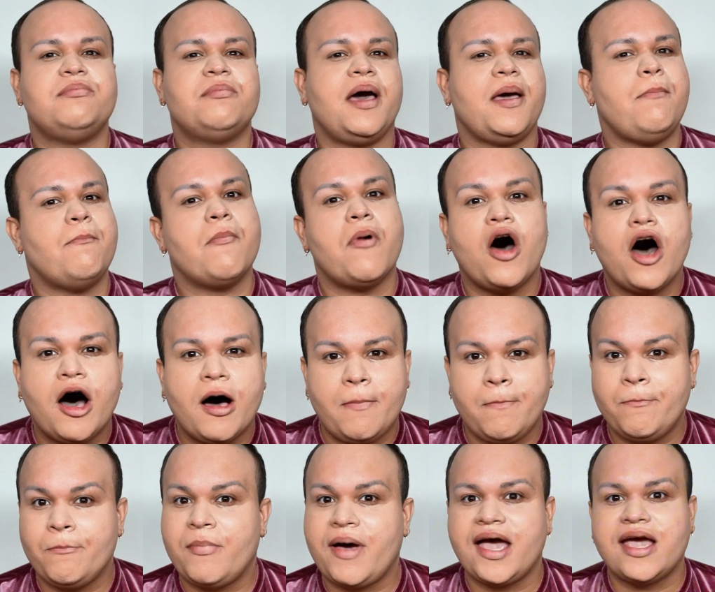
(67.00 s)
my
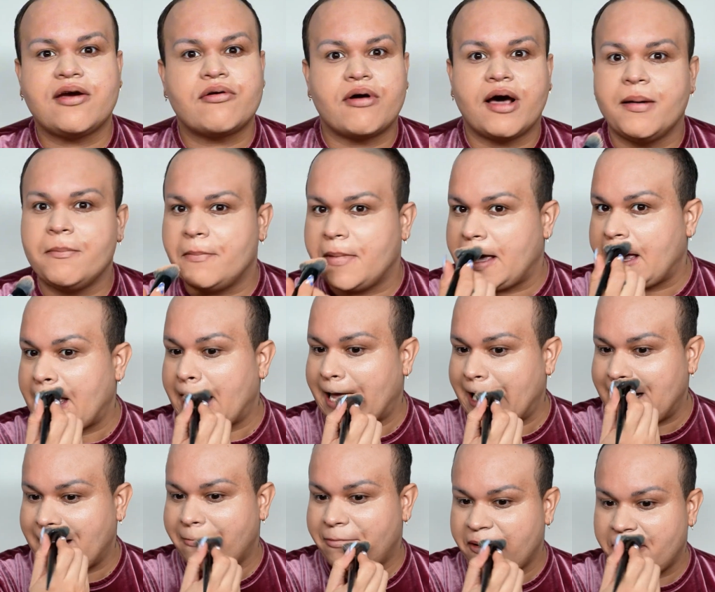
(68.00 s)
mom, my grandma,
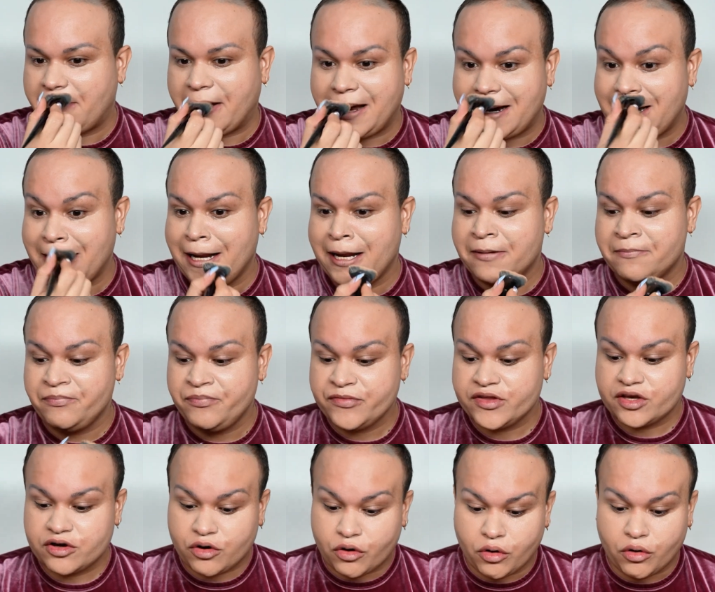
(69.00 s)
and everybody
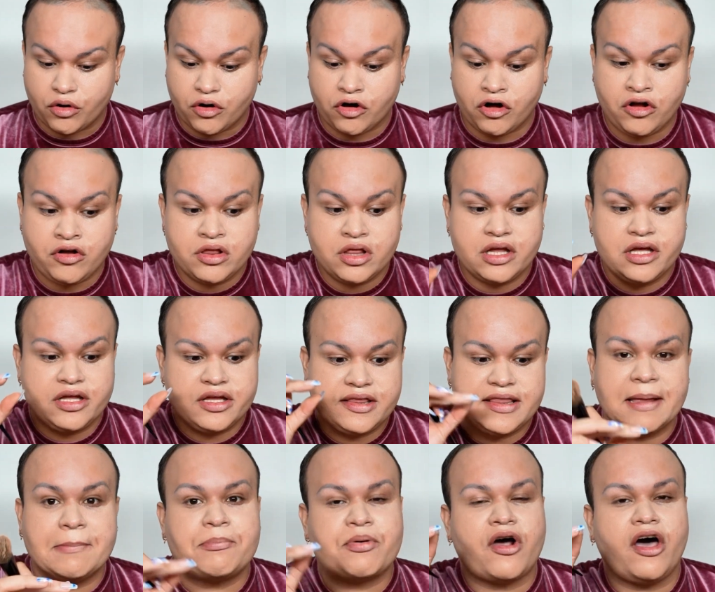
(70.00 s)
call
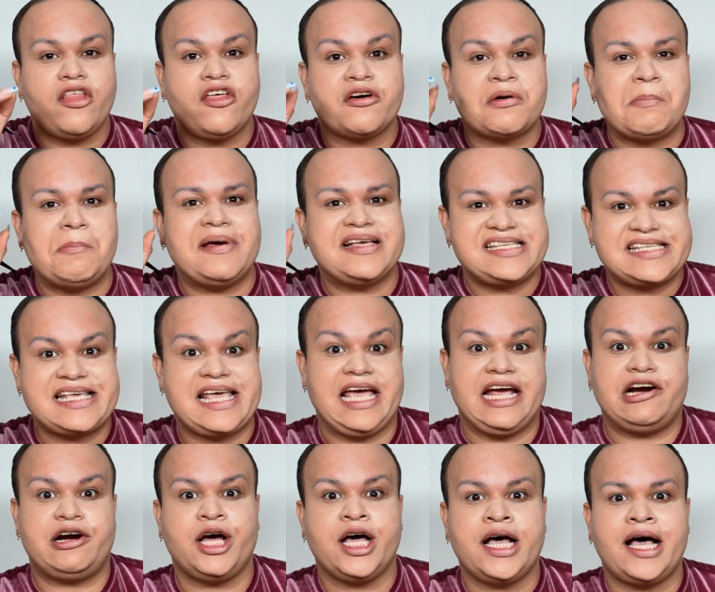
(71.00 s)
the product
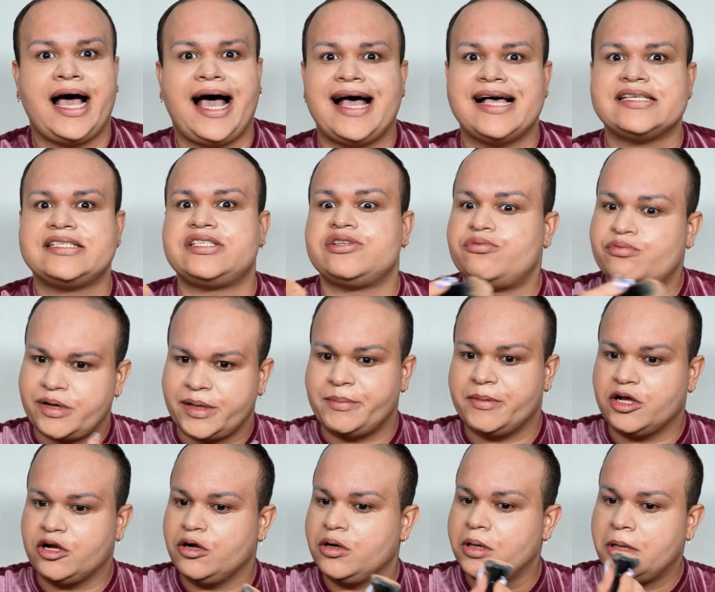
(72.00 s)
mascara as
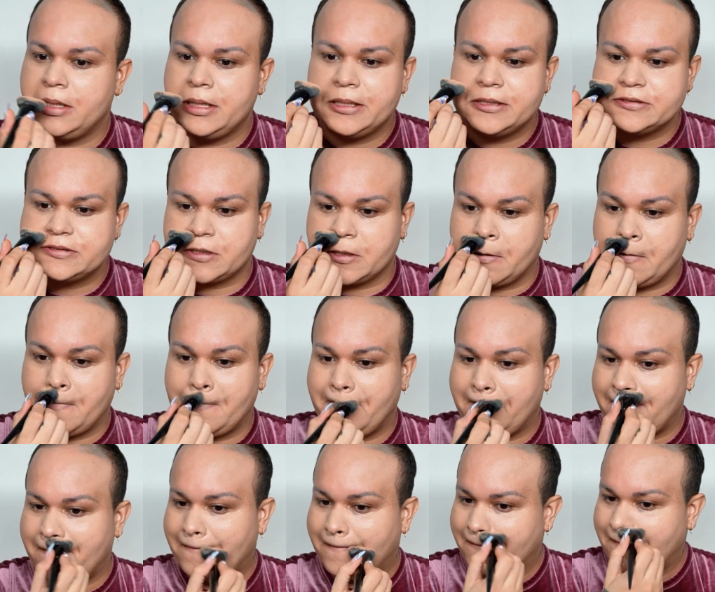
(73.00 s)
Rimmel. So,
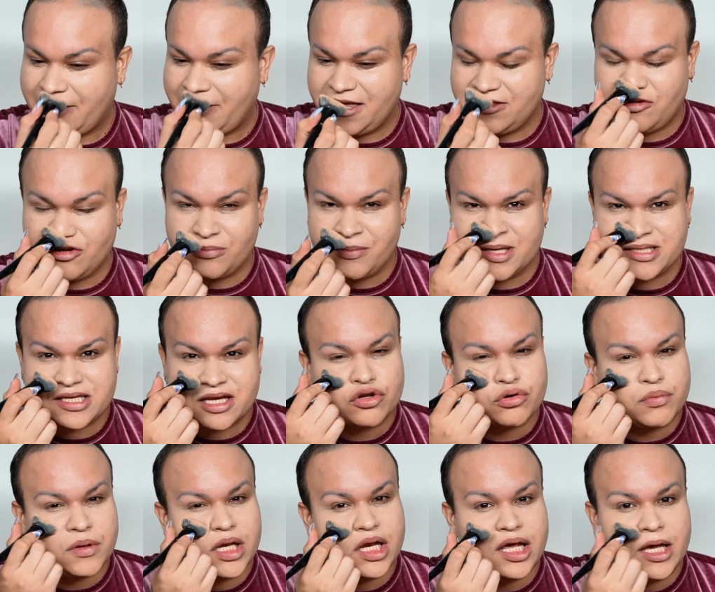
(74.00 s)
it took me a second
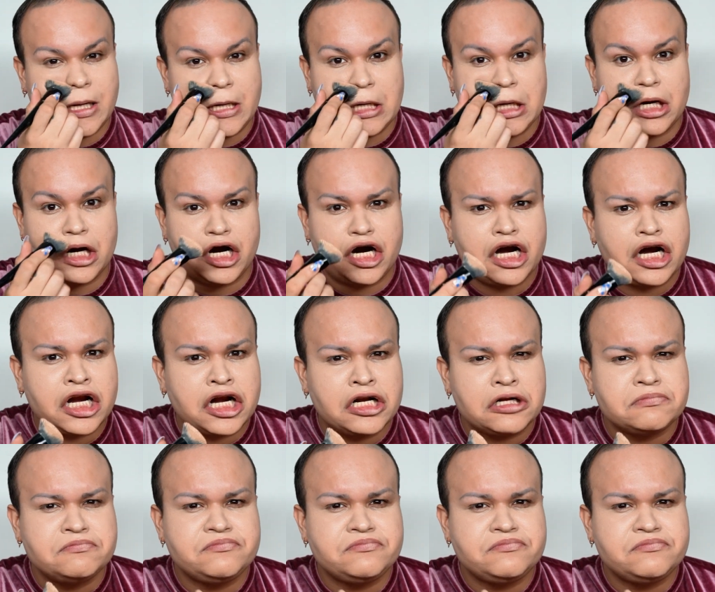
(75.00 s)
to really learn.